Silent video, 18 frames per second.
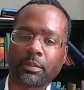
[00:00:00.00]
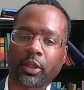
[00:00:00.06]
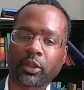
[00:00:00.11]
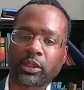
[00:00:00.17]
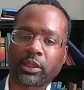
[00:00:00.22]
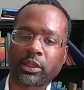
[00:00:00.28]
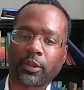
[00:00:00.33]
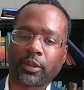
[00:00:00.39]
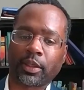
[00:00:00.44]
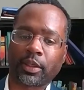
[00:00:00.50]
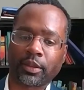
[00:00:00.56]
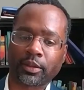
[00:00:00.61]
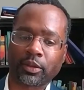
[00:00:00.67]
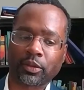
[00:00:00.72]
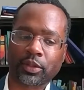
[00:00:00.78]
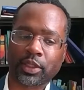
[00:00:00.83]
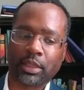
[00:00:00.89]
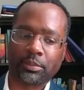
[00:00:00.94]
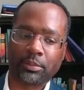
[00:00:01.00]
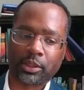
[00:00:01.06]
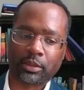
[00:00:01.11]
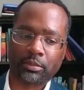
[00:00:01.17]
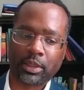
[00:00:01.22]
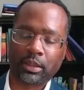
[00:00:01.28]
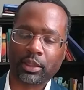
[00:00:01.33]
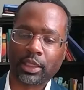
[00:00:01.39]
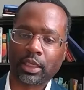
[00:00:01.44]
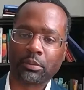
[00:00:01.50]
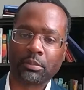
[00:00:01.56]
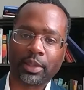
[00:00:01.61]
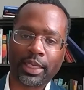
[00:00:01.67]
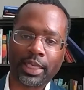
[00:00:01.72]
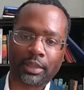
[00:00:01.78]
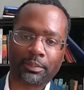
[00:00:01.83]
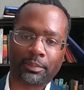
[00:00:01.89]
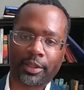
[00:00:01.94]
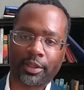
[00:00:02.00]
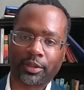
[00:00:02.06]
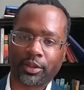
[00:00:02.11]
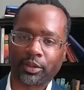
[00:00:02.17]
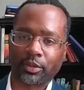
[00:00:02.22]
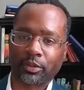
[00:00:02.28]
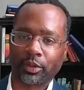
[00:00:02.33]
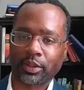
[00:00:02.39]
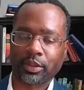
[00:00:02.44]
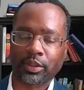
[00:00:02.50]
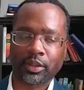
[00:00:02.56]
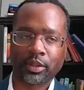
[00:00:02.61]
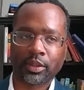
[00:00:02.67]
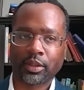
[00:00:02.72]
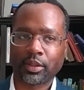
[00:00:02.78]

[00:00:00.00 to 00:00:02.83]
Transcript: Multiple articles came out about how Black Panther was